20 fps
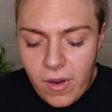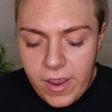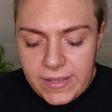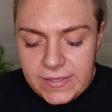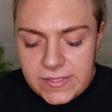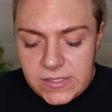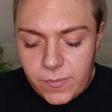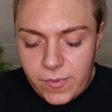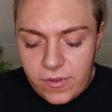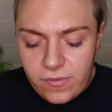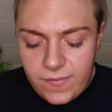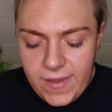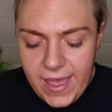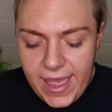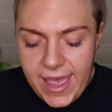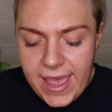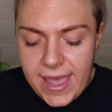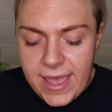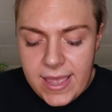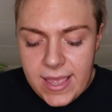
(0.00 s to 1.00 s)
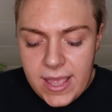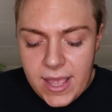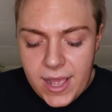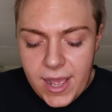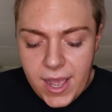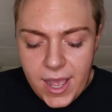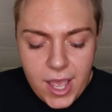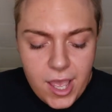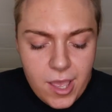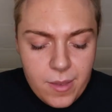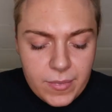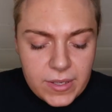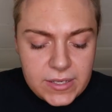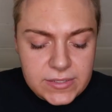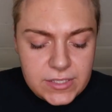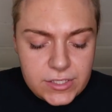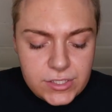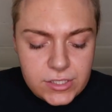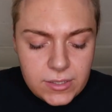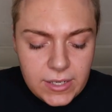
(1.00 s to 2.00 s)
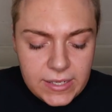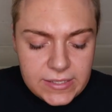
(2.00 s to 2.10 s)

right, to be fair, because I do